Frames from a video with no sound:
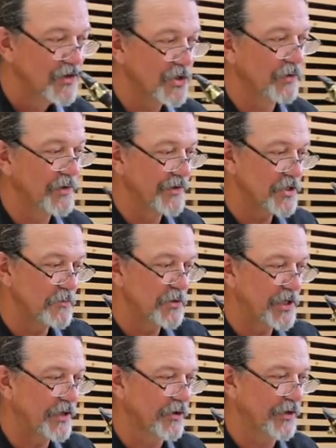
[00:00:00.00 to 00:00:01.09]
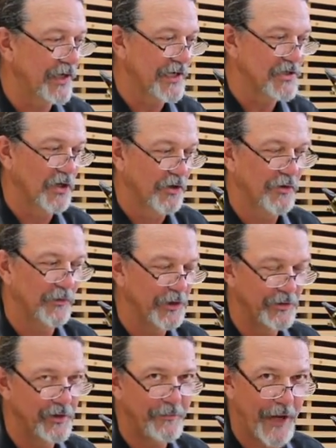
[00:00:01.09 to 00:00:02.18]
So in this particular case, although when
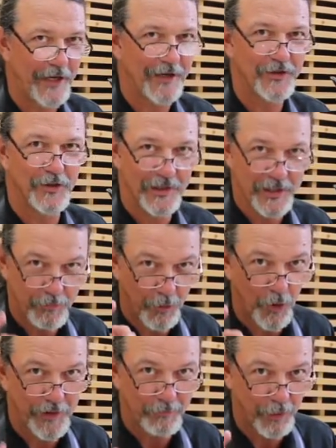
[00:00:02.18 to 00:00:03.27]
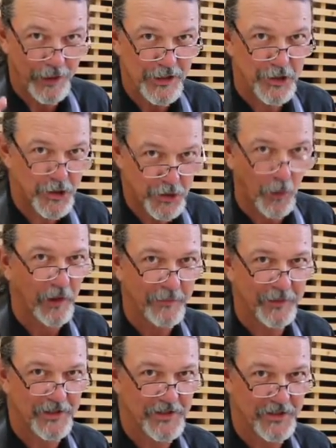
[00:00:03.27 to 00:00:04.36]
you're in band, you need to go ahead and play short
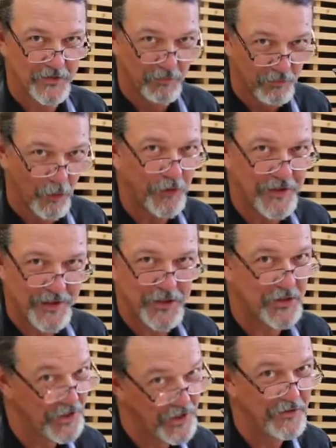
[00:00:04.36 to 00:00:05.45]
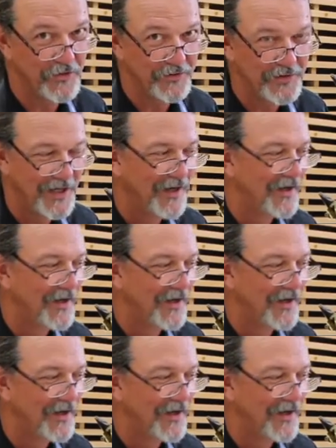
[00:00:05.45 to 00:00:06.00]
because there's more than just you,